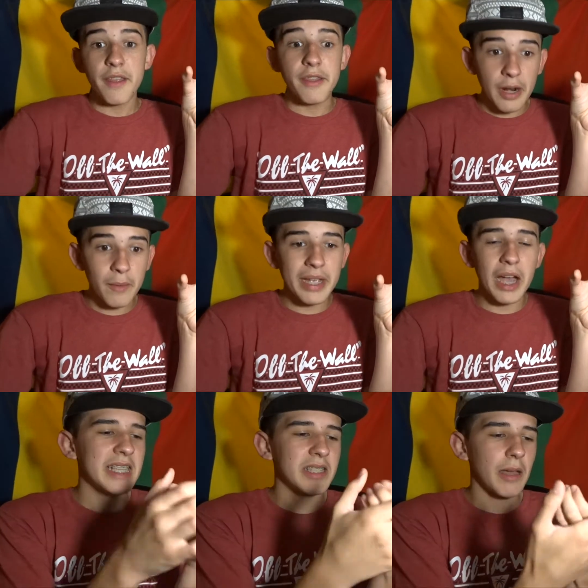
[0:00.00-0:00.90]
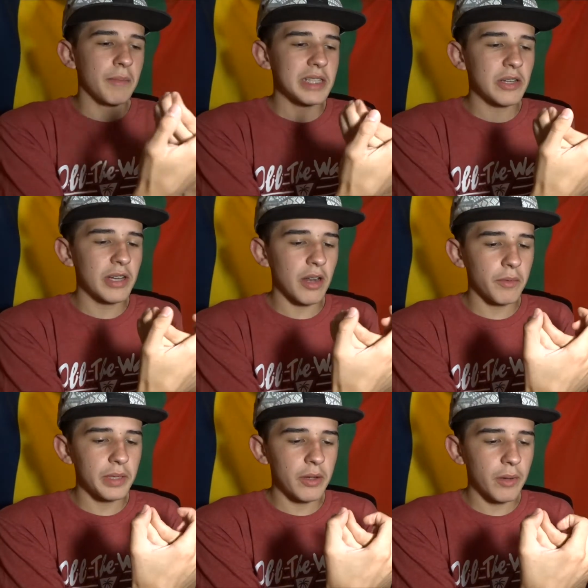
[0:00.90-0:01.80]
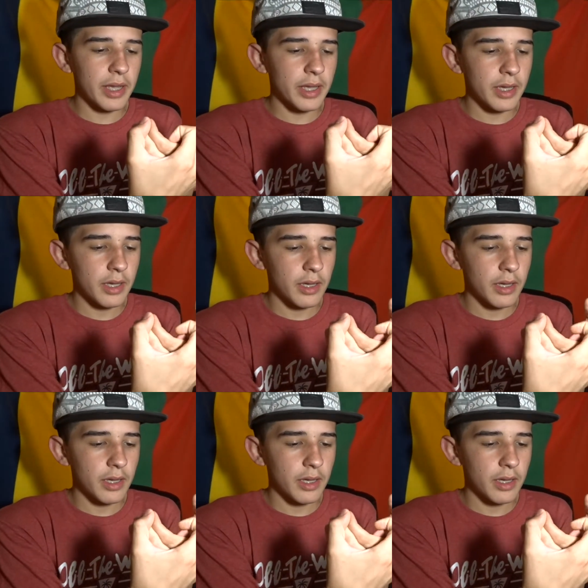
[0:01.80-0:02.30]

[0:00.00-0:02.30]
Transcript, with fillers: There we go. So I'm gonna turn it on really quick.